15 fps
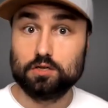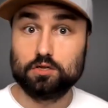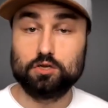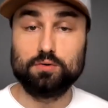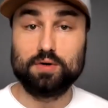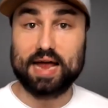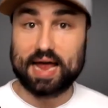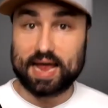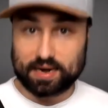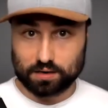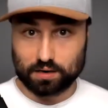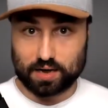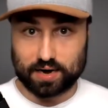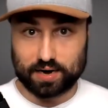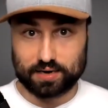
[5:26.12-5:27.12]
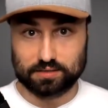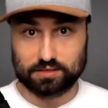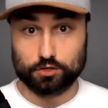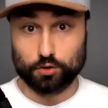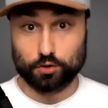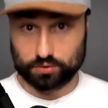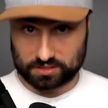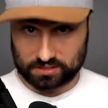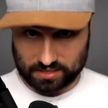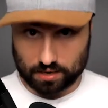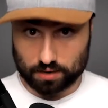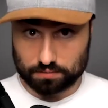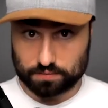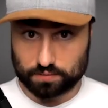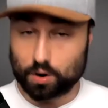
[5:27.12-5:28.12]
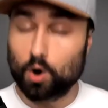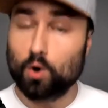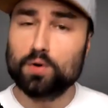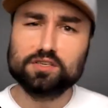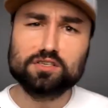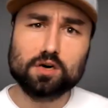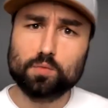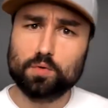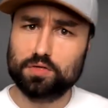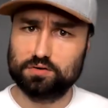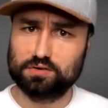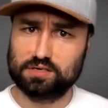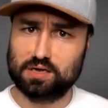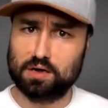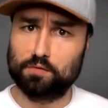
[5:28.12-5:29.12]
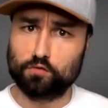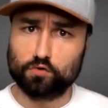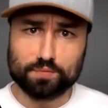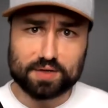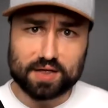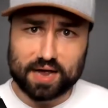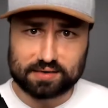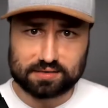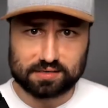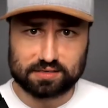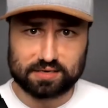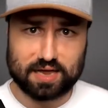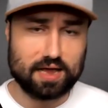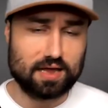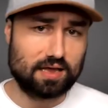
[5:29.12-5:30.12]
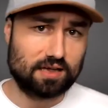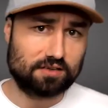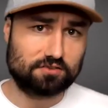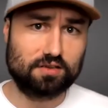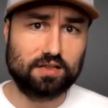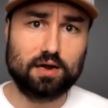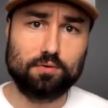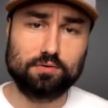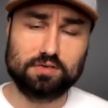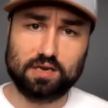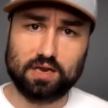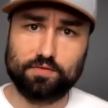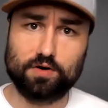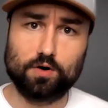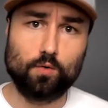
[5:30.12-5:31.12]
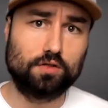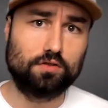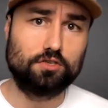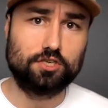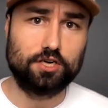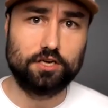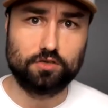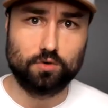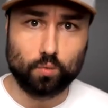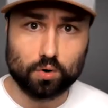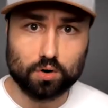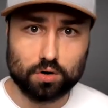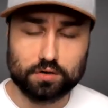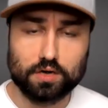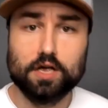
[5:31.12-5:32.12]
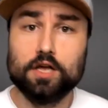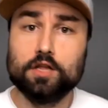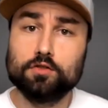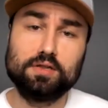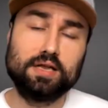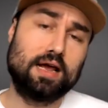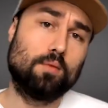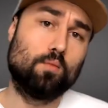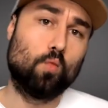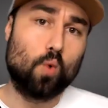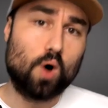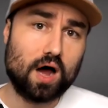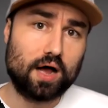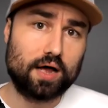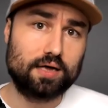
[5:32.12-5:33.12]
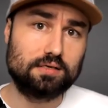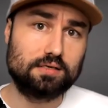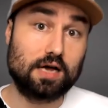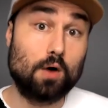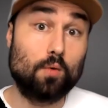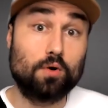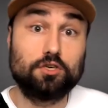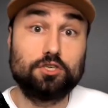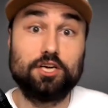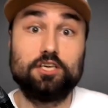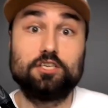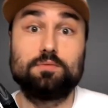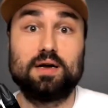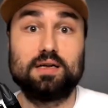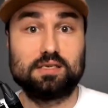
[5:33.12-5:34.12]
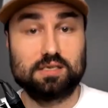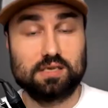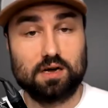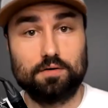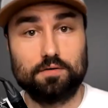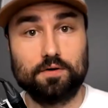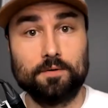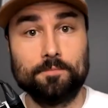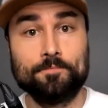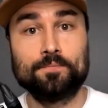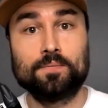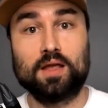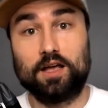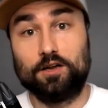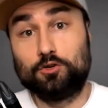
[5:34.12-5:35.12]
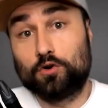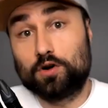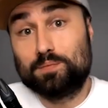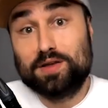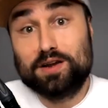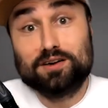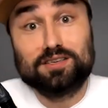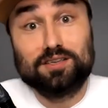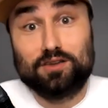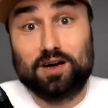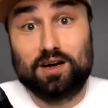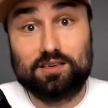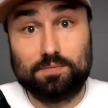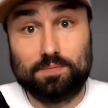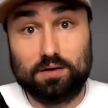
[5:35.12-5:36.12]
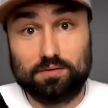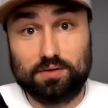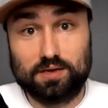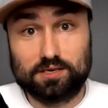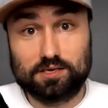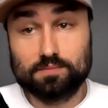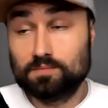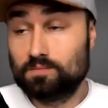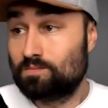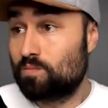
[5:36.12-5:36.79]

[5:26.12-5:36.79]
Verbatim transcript: to analyze yourself. Always start with yourself. Rumi has a saying, yesterday I was clever, I want to change the world. Today I'm wise, I want to change myself. And Jordan Peterson talks about this.